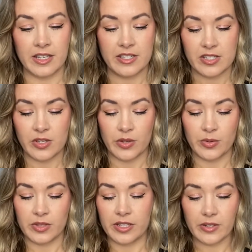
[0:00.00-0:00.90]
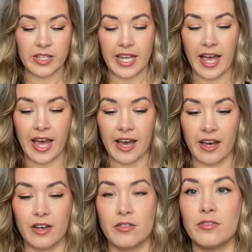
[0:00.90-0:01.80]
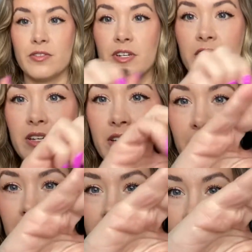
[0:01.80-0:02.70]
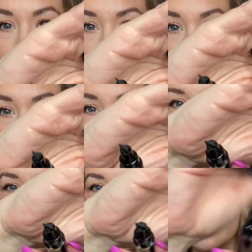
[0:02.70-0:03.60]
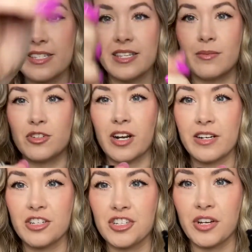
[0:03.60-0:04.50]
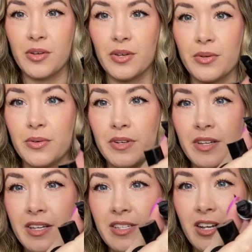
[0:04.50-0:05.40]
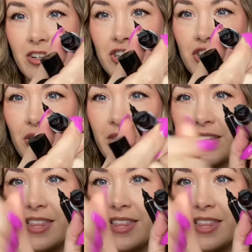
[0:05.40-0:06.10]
So you literally have, I don't know if you guys can, I'm trying to show you, it's hard to show you like